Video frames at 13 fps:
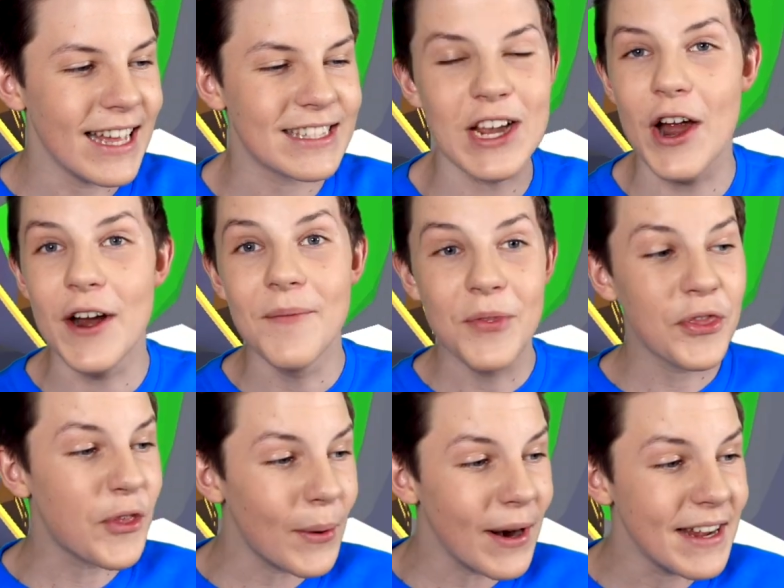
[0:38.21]
Let's go.
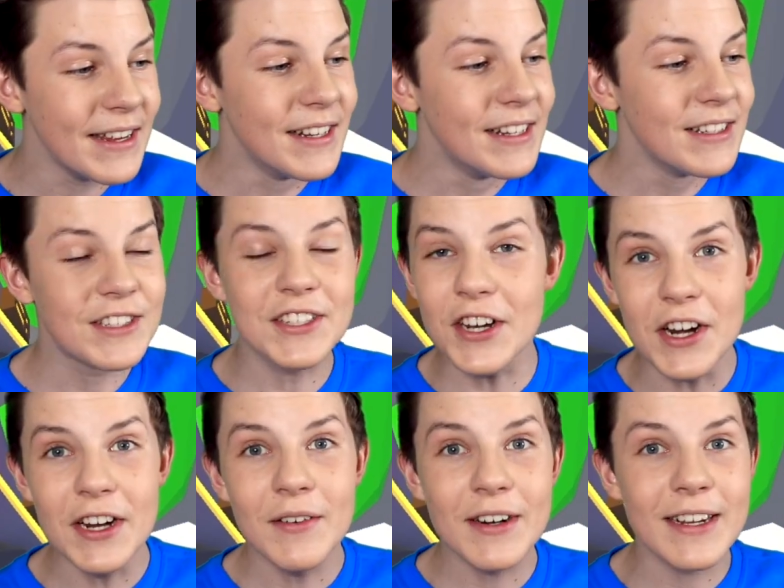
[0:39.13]
3,
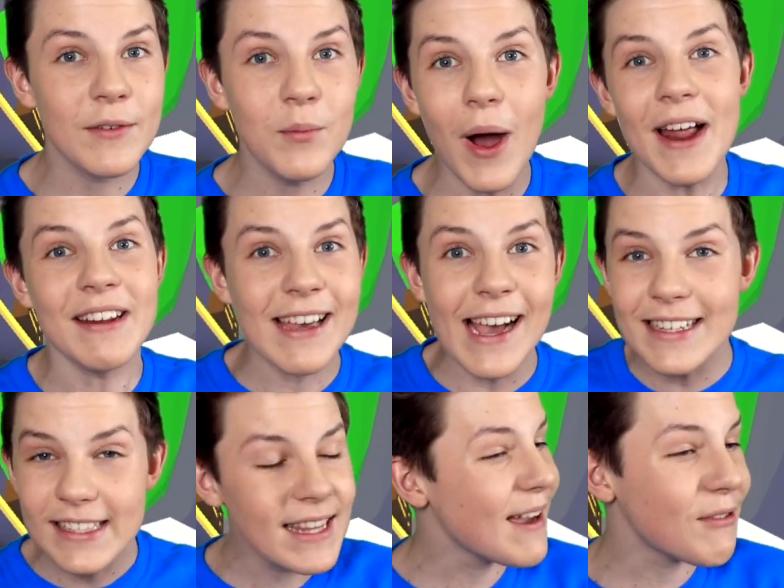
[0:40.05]
2, 1.
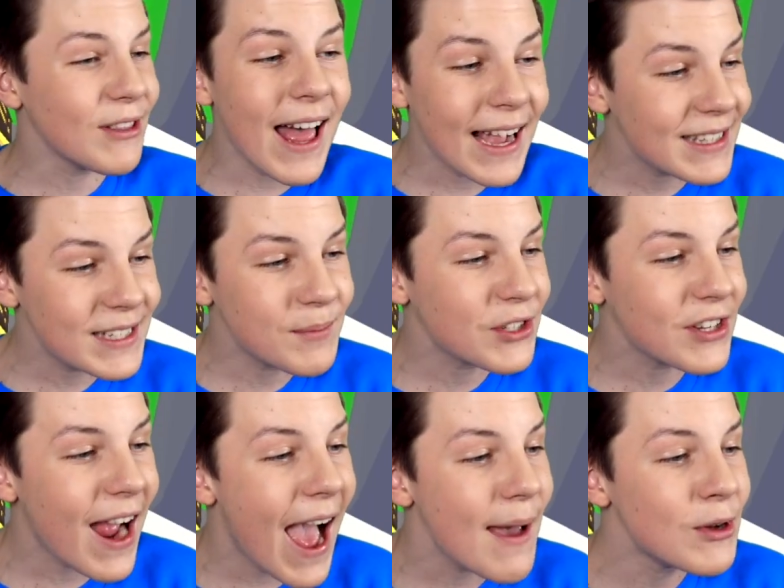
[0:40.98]
Guys, leave a like and
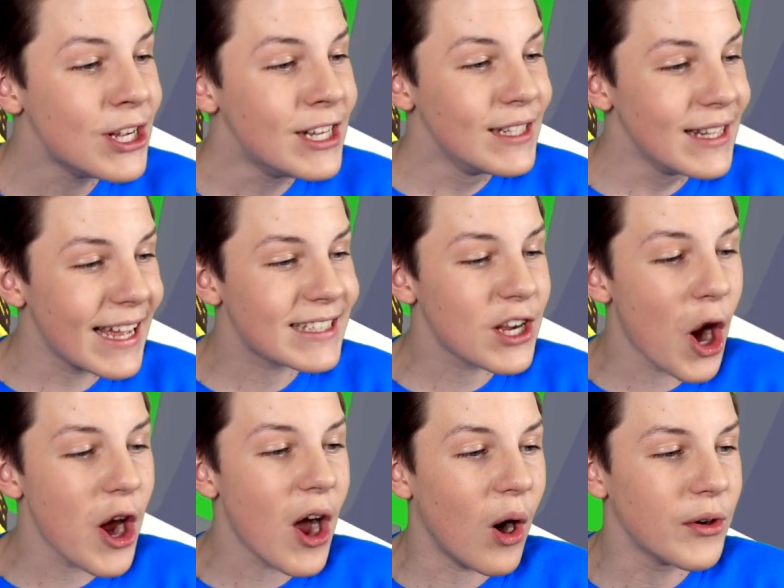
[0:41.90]
subscribe. Let's
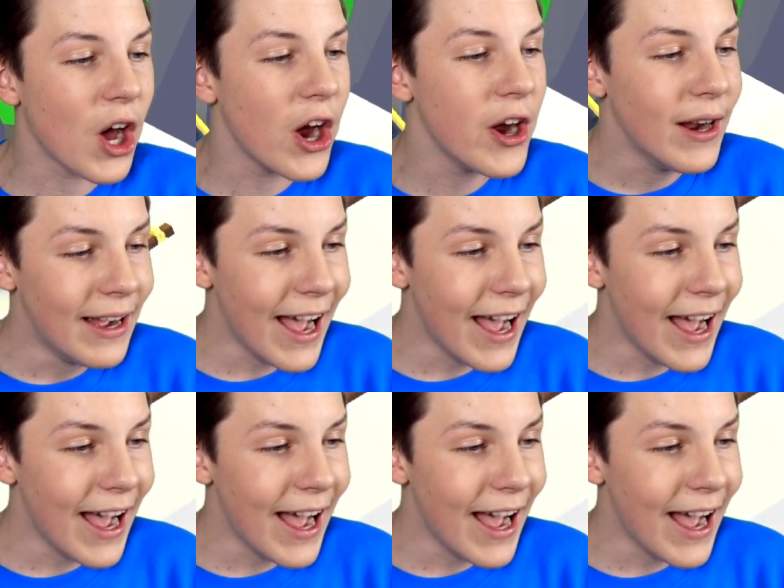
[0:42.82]
go. Oh no.